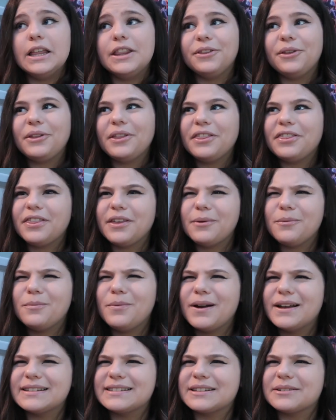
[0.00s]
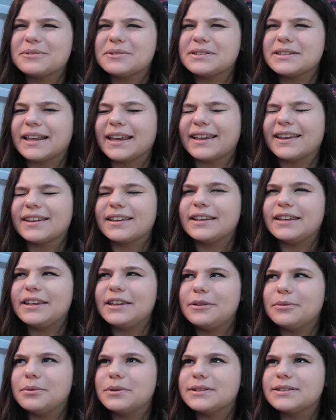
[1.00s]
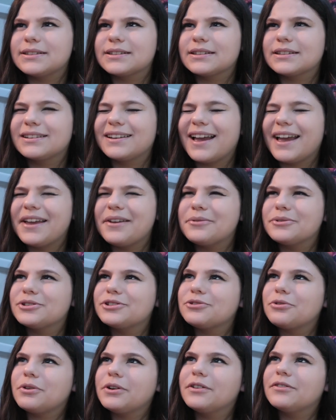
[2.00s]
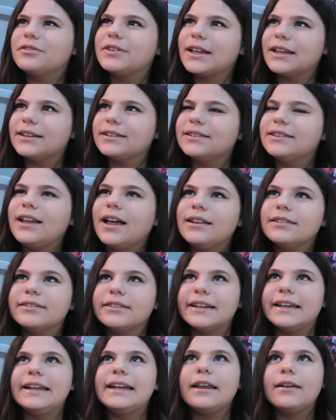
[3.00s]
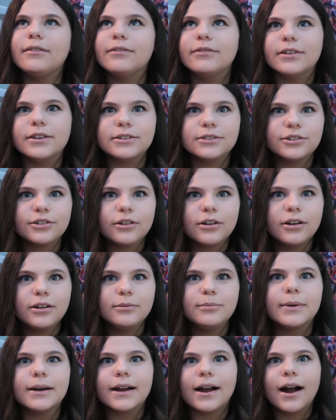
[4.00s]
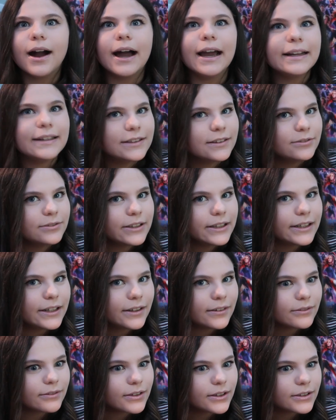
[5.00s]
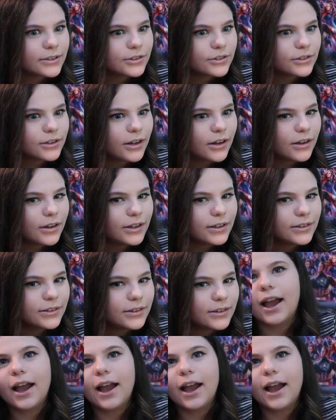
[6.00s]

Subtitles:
The only thing was, it was like he was sort of not leading Victor on, but kind of leading Victor on.